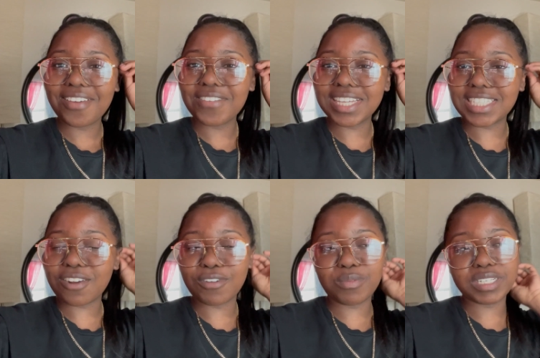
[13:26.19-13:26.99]
Because I don't
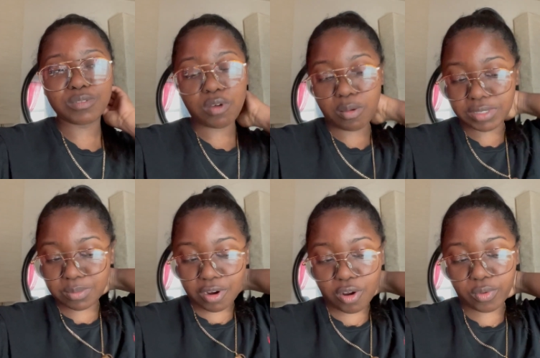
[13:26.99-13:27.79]
want to be swamped
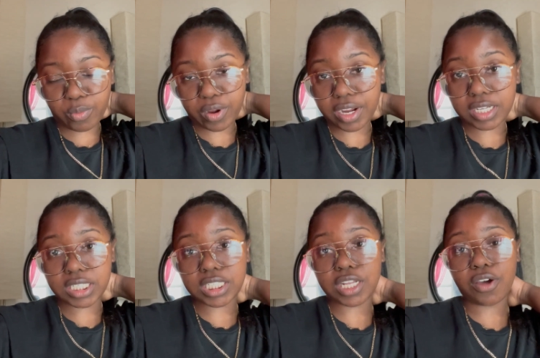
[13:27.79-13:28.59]
tomorrow with work.
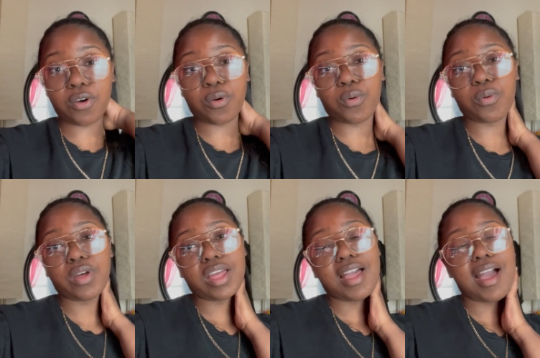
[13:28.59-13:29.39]
So
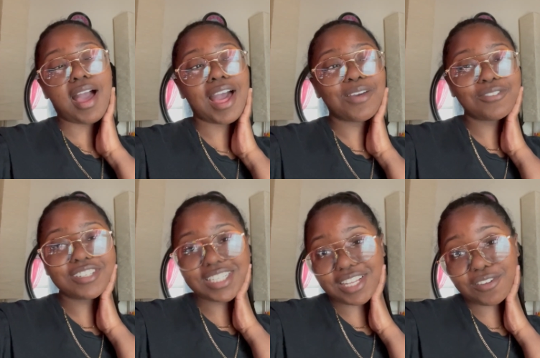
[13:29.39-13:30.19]
I will
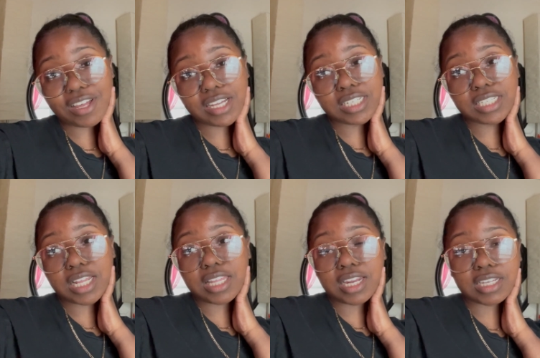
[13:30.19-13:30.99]
see you guys
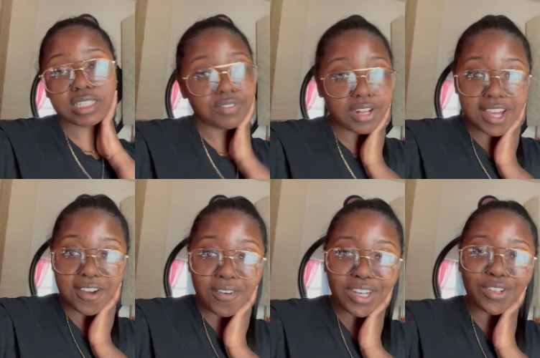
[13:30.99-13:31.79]
in the next
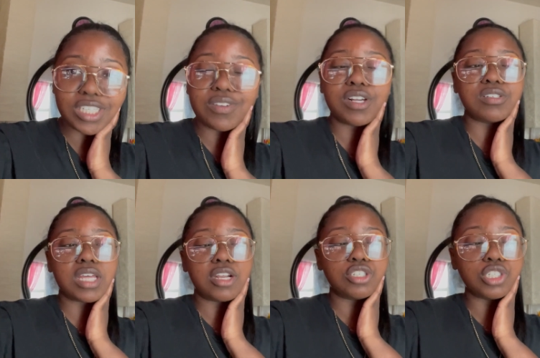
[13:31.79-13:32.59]
video. I know this video is
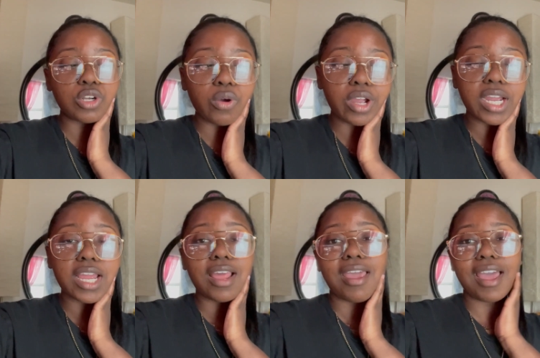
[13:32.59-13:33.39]
kind of short.
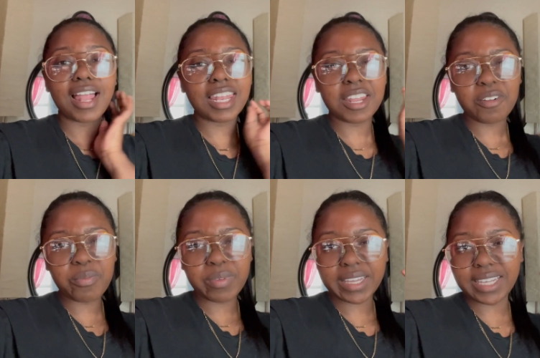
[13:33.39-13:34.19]
A little
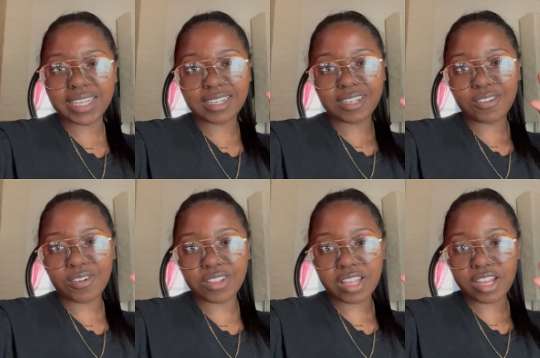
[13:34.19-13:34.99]
bit, you know,
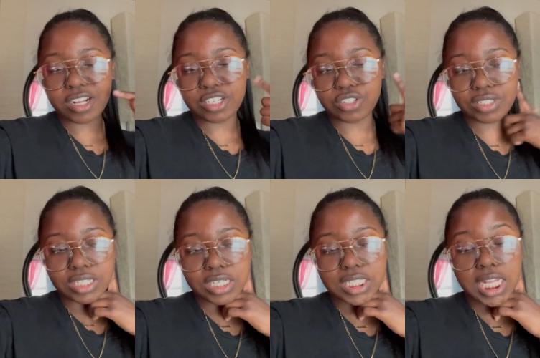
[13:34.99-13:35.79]
on the
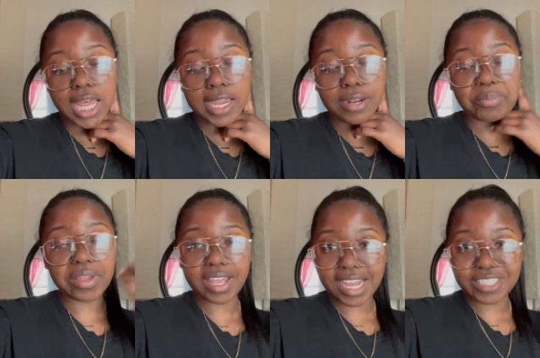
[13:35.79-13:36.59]
uninteresting side.
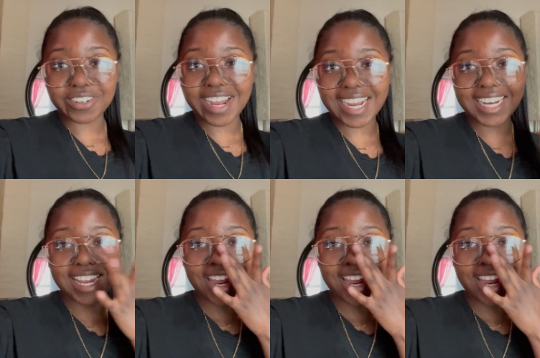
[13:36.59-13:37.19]
But I tried.